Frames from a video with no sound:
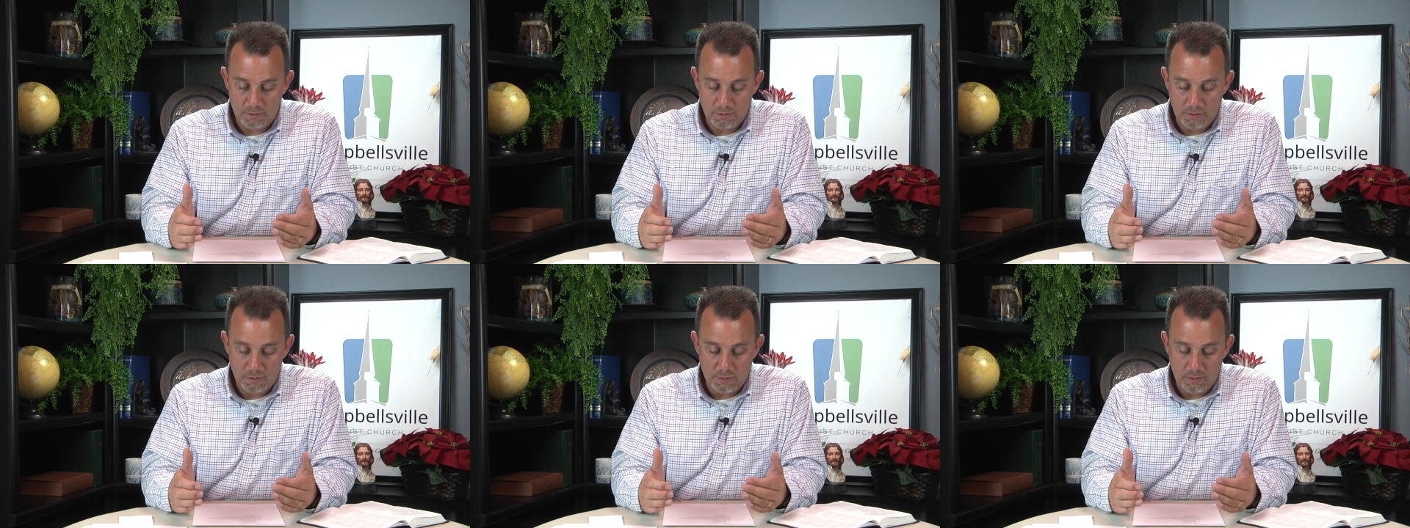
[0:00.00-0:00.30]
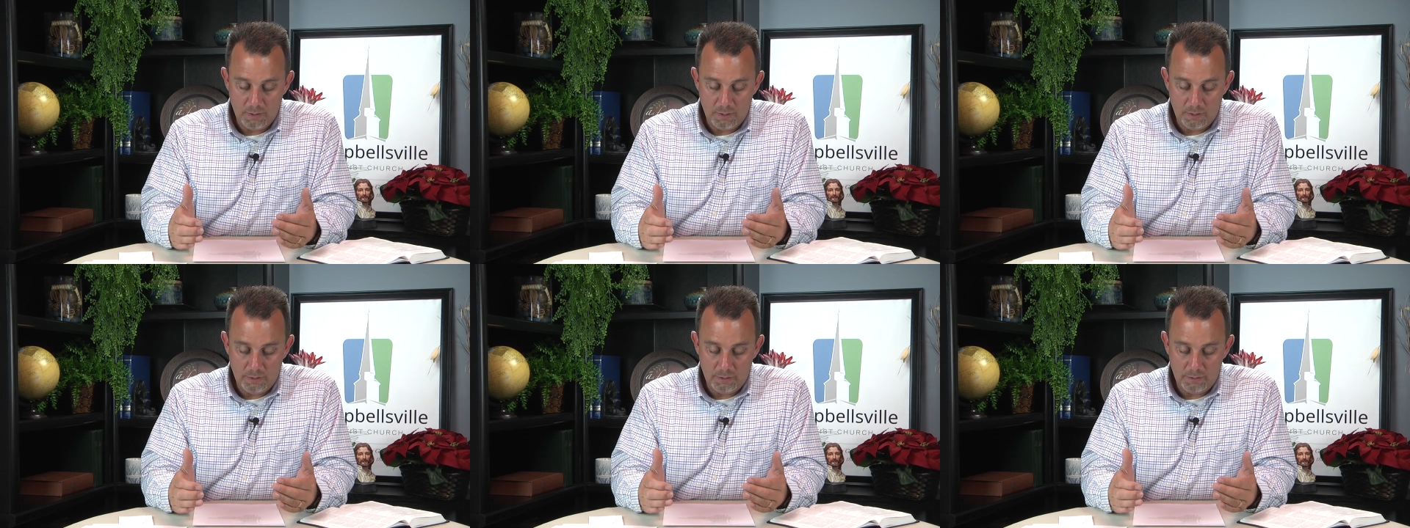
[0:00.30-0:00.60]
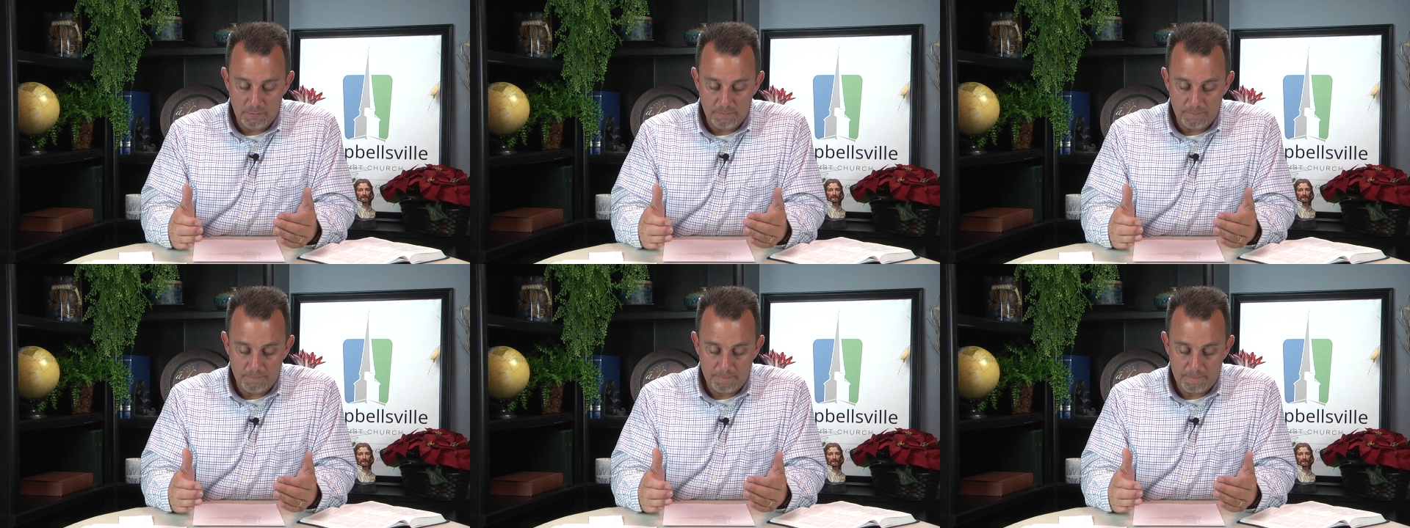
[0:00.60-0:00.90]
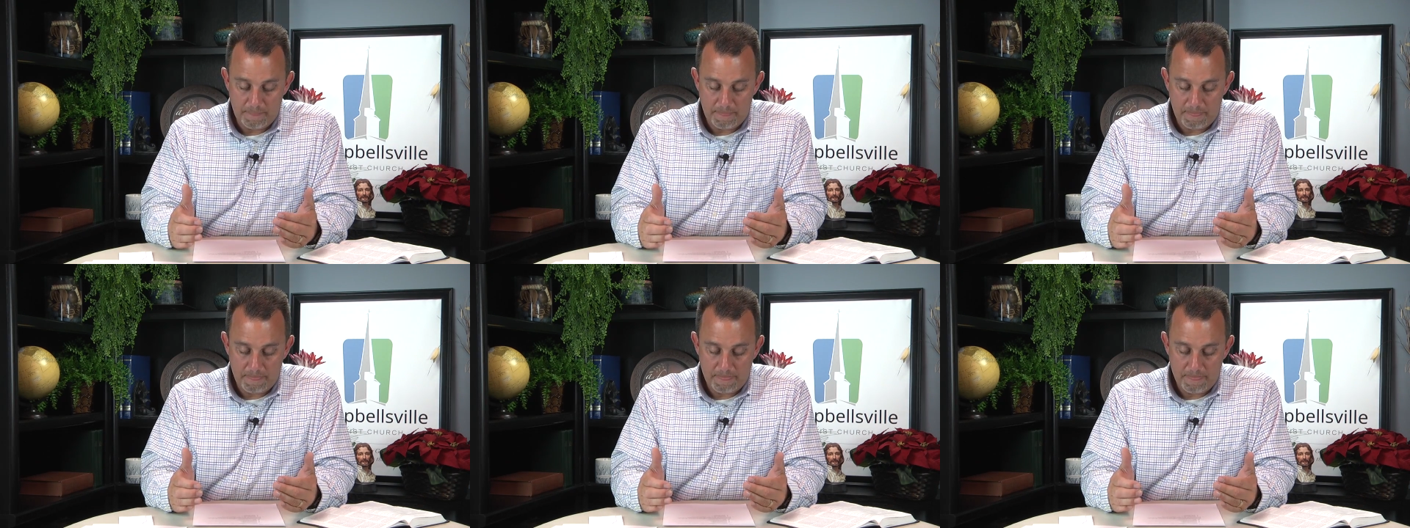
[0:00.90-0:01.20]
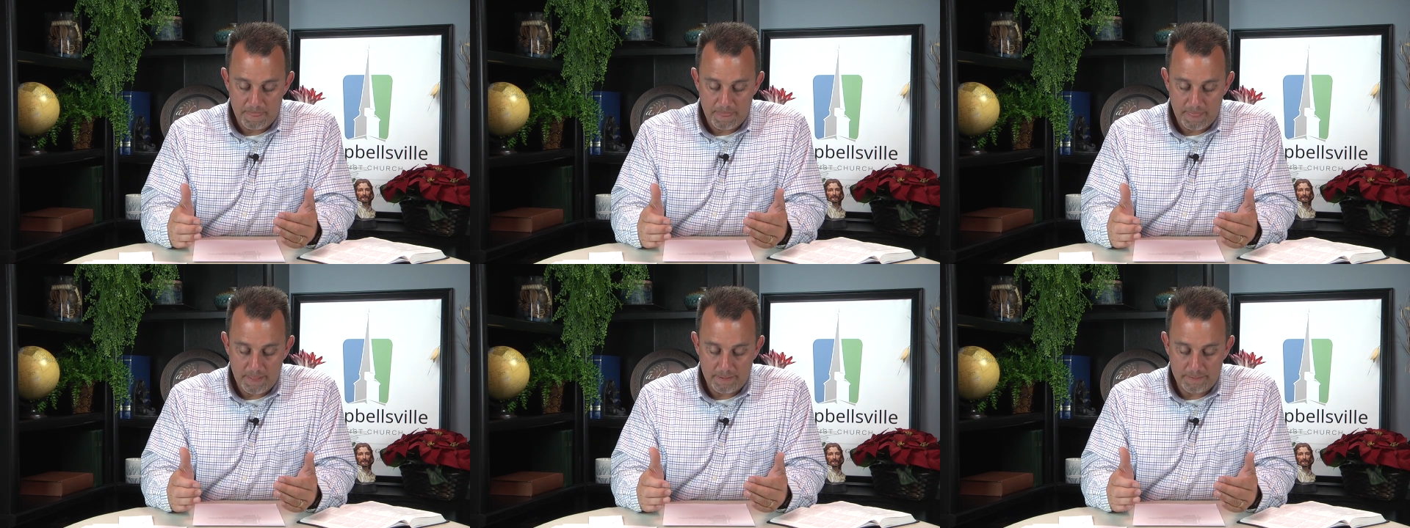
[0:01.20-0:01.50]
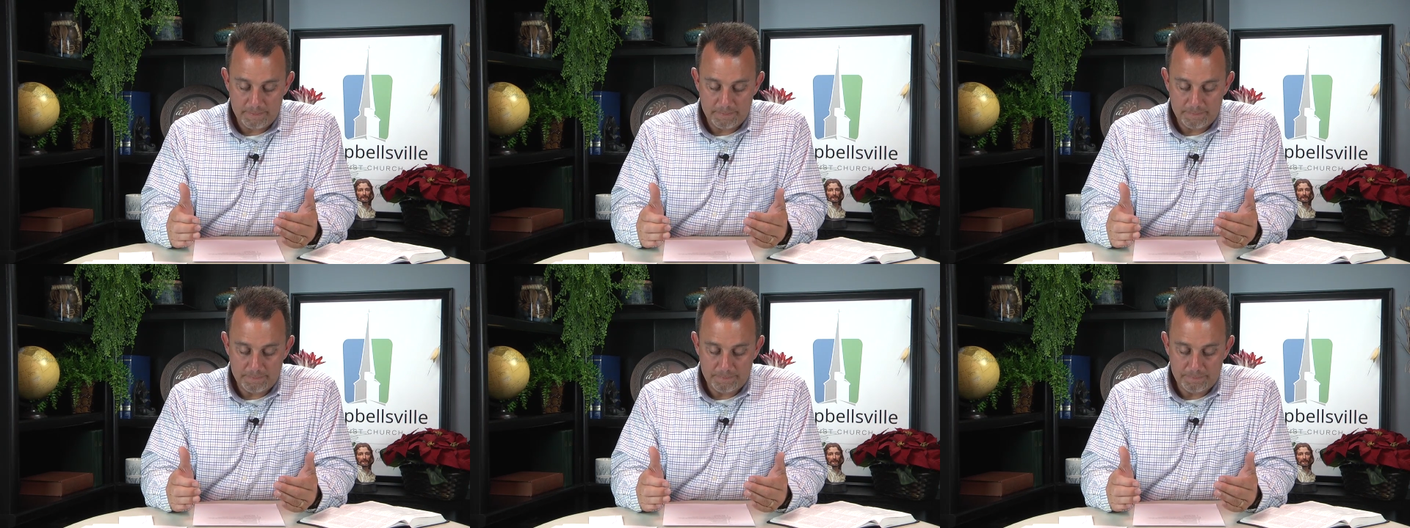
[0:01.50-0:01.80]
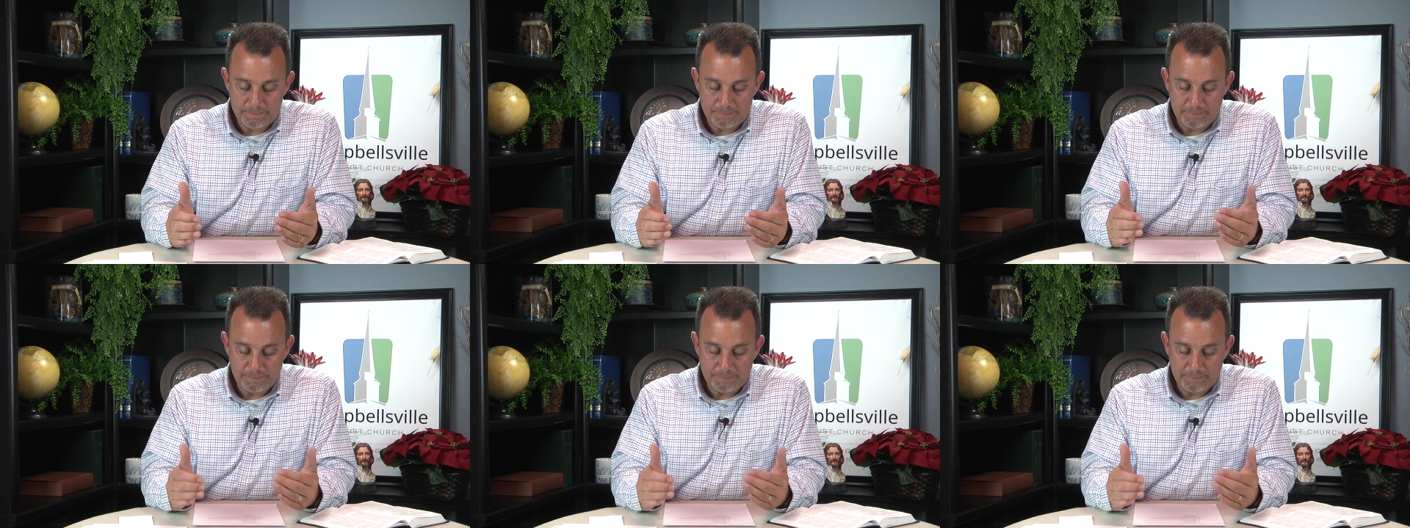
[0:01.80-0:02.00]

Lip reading: Nothing is said.